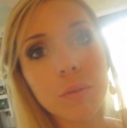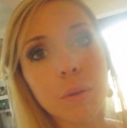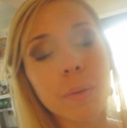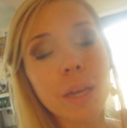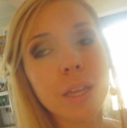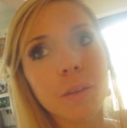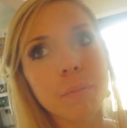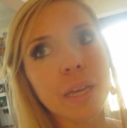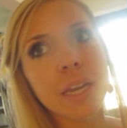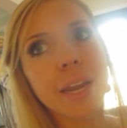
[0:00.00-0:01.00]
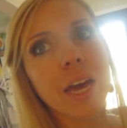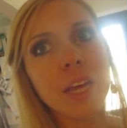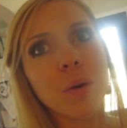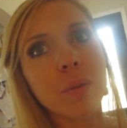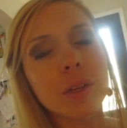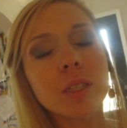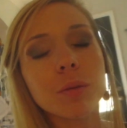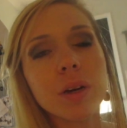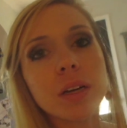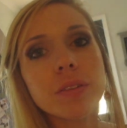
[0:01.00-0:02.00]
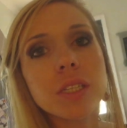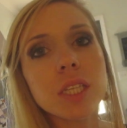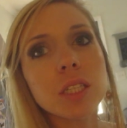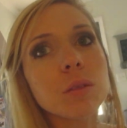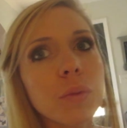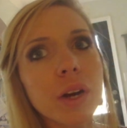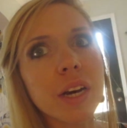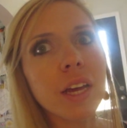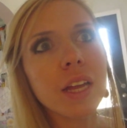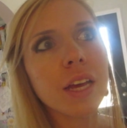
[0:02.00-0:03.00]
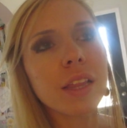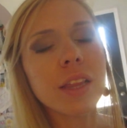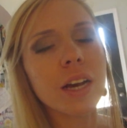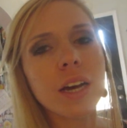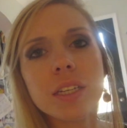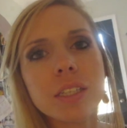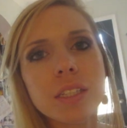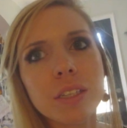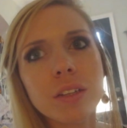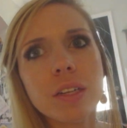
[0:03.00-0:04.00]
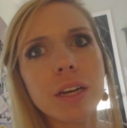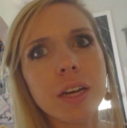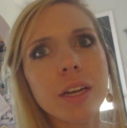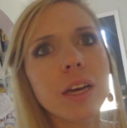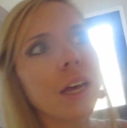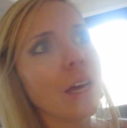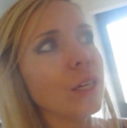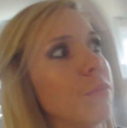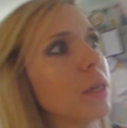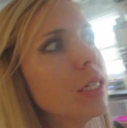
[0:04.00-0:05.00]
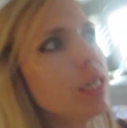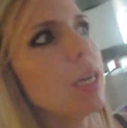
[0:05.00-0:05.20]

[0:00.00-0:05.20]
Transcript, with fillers: We went, me and Daddy, I went to breakfast this morning, and then I got to the salon busy